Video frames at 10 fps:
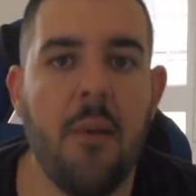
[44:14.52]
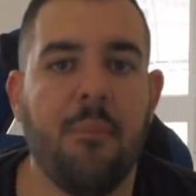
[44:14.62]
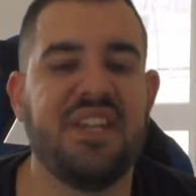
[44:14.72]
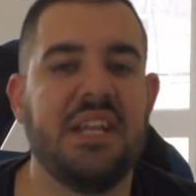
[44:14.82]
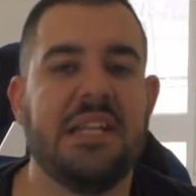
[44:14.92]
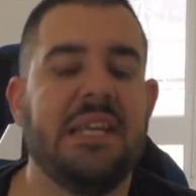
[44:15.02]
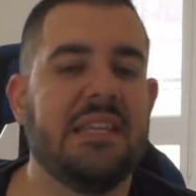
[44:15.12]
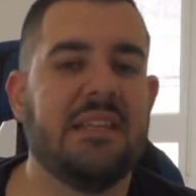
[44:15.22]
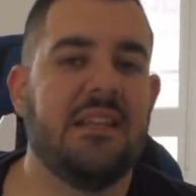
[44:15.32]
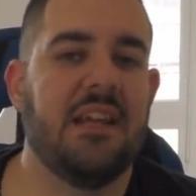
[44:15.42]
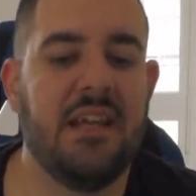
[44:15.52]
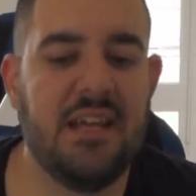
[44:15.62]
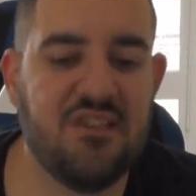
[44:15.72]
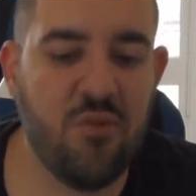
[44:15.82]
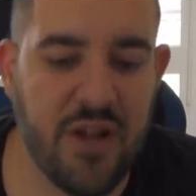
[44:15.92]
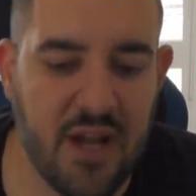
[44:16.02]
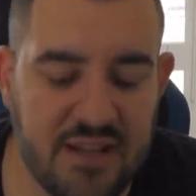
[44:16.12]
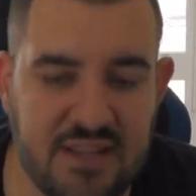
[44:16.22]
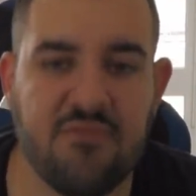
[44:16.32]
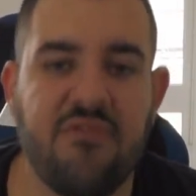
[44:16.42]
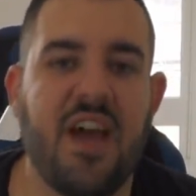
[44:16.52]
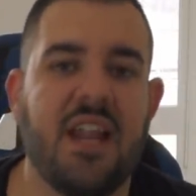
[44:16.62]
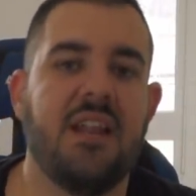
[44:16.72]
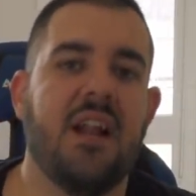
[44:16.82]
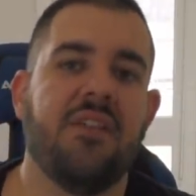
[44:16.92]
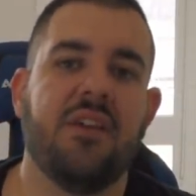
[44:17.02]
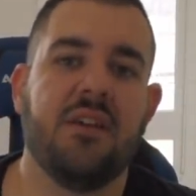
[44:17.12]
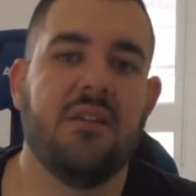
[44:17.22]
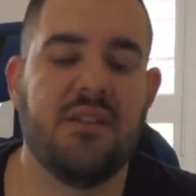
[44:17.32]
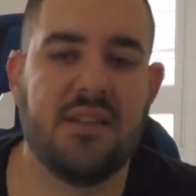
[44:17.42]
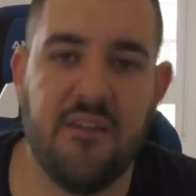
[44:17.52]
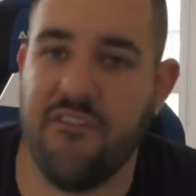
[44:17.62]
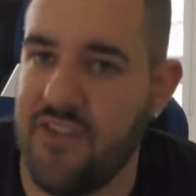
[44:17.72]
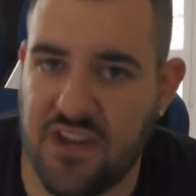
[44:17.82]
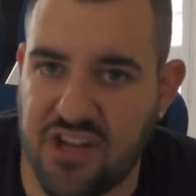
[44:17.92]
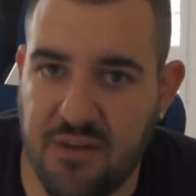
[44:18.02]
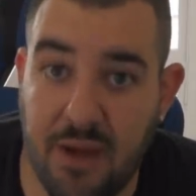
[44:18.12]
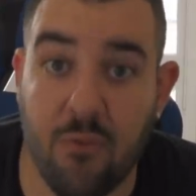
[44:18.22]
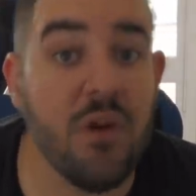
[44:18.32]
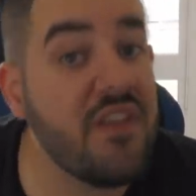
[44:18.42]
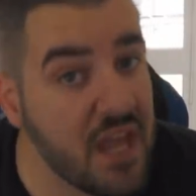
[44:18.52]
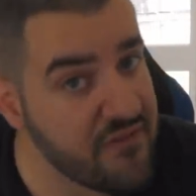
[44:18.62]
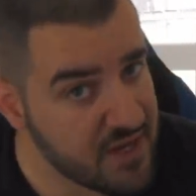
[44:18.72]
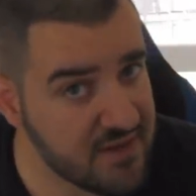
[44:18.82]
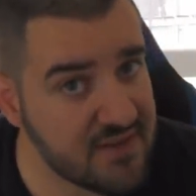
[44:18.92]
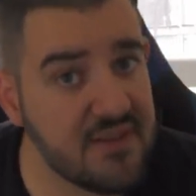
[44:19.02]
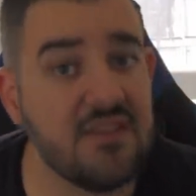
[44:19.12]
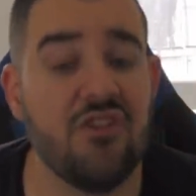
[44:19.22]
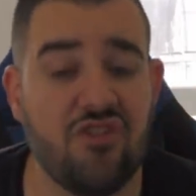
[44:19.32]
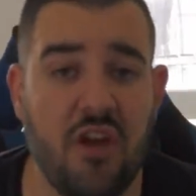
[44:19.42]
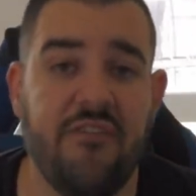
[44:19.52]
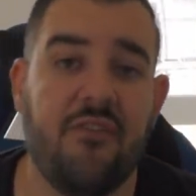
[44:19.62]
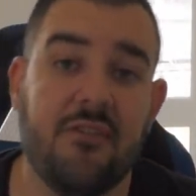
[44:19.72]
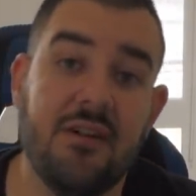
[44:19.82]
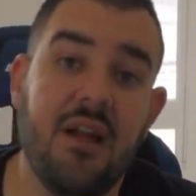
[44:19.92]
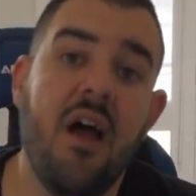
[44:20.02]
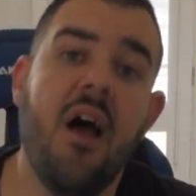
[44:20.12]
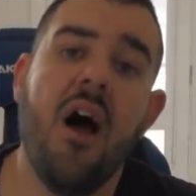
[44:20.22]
But since he has deleted his Twitter and since we've had another confession come out with evidence to show for it,